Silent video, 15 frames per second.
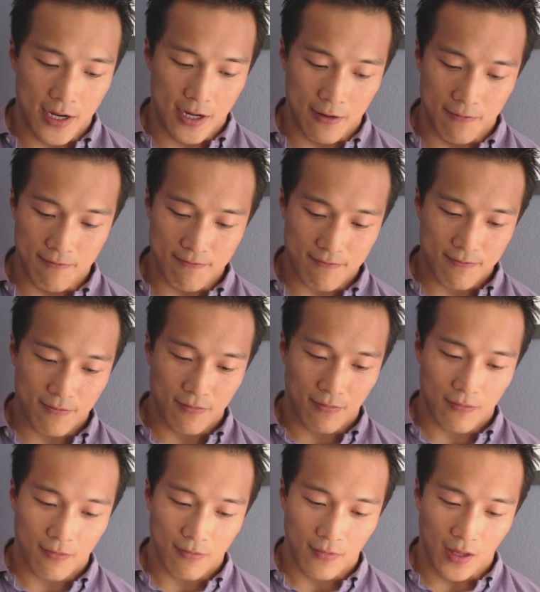
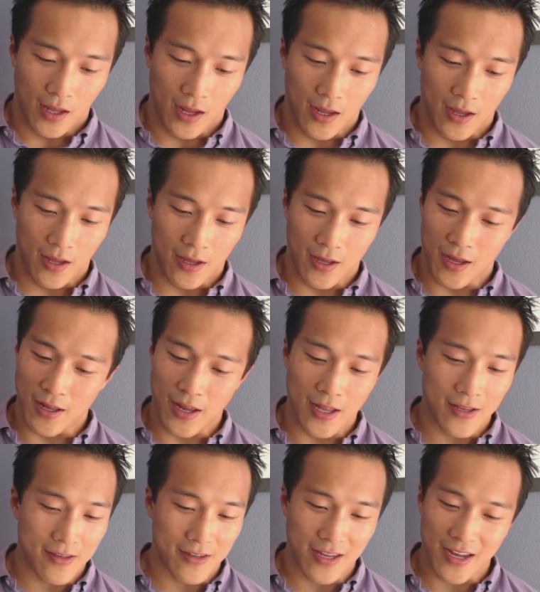
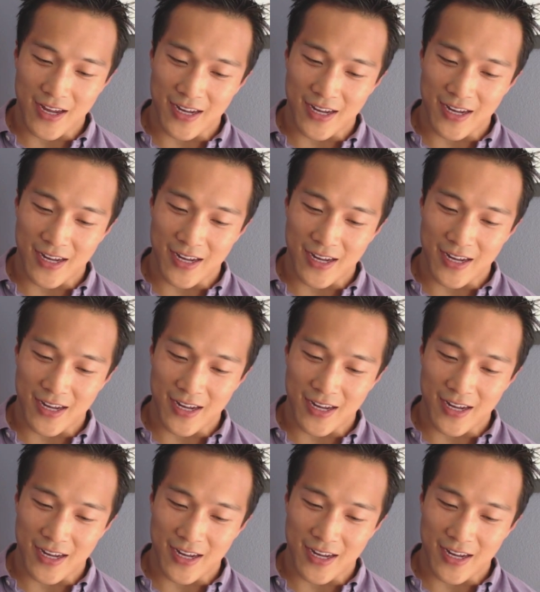And then,